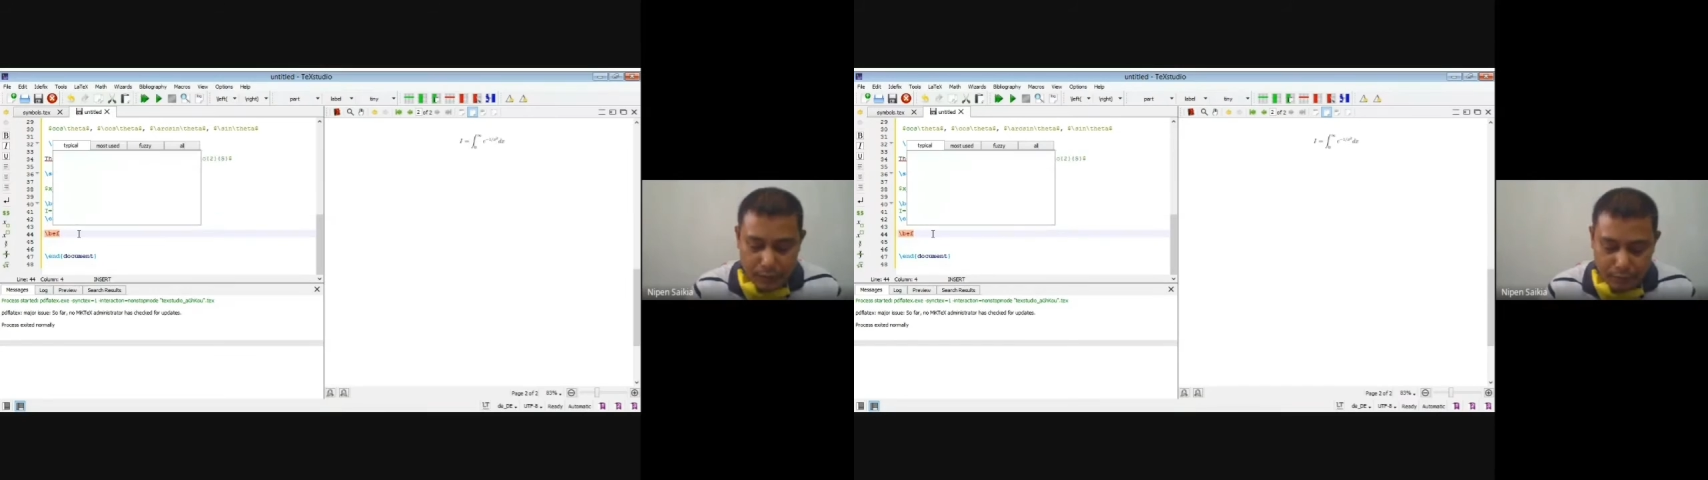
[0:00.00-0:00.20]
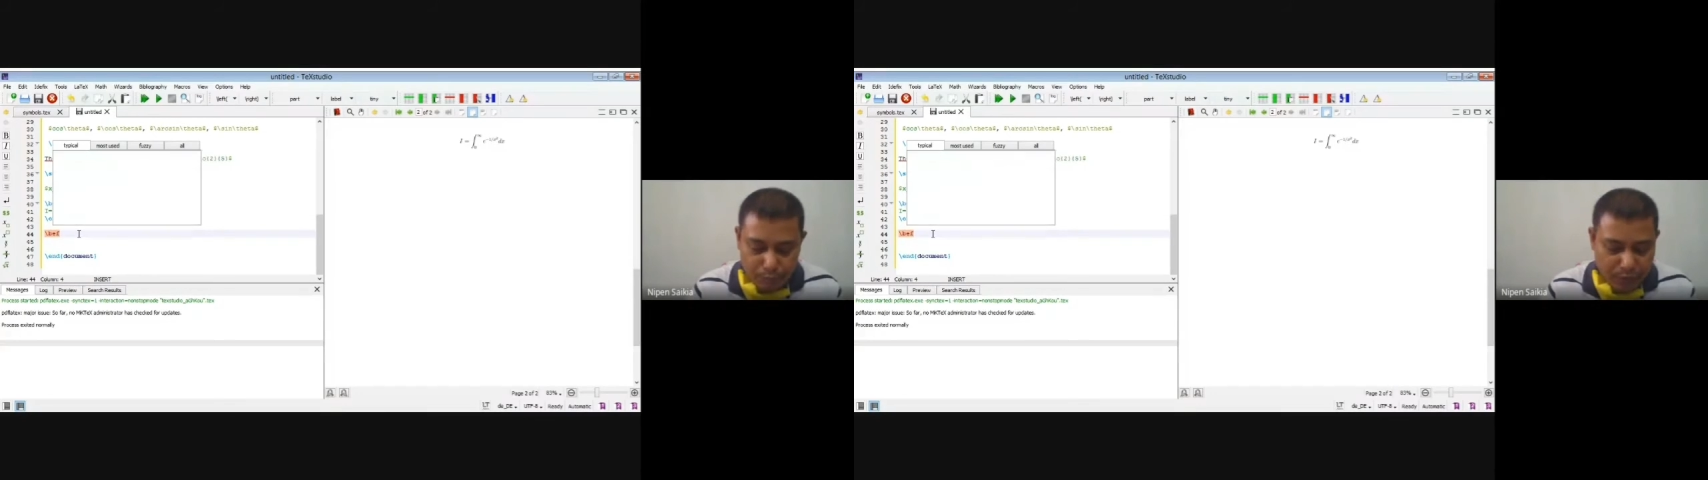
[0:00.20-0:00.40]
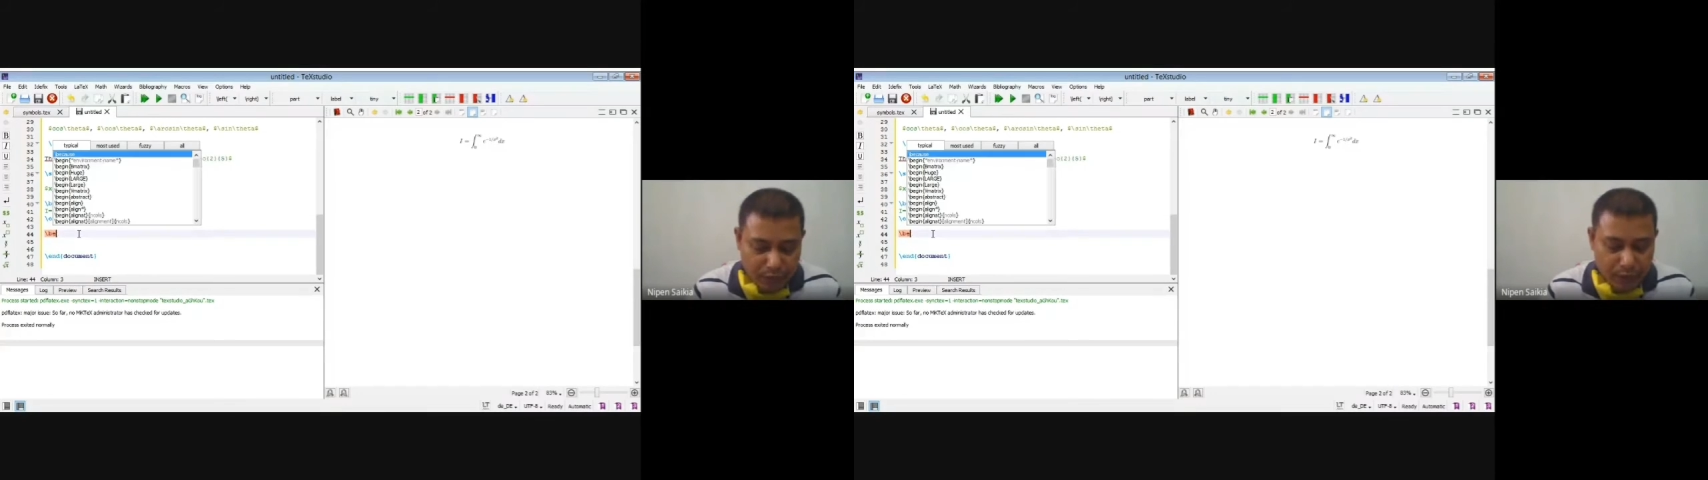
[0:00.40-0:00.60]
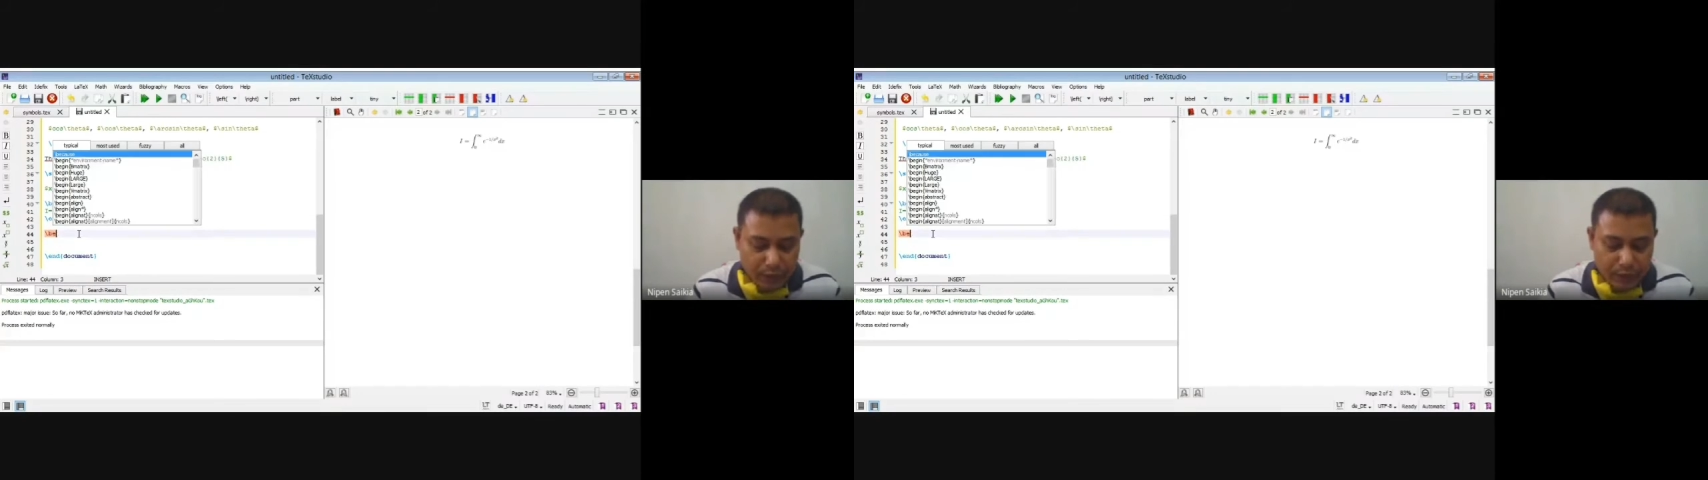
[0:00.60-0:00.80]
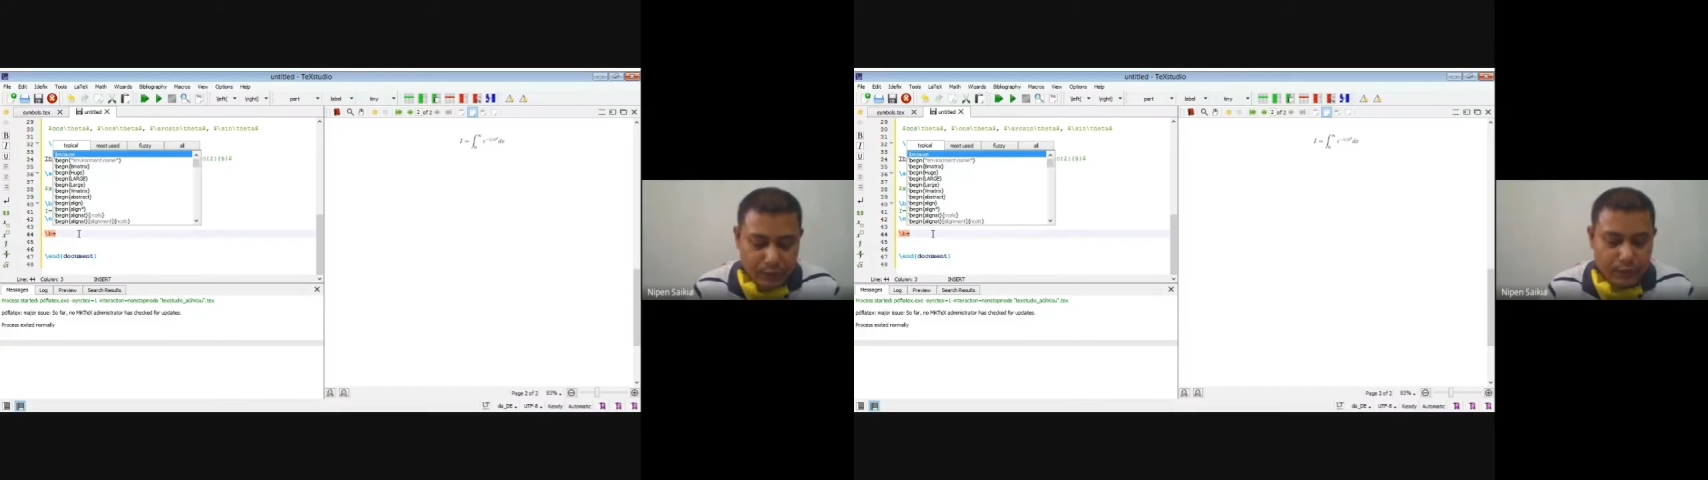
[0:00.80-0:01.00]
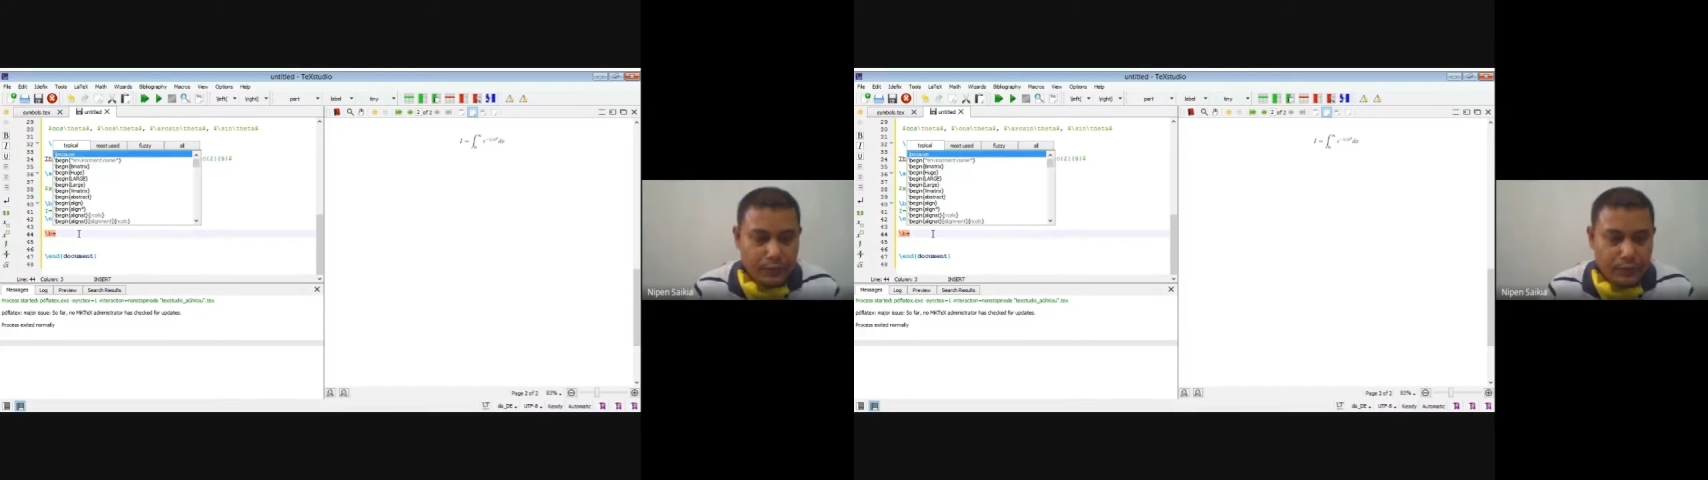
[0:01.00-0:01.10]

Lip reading: begin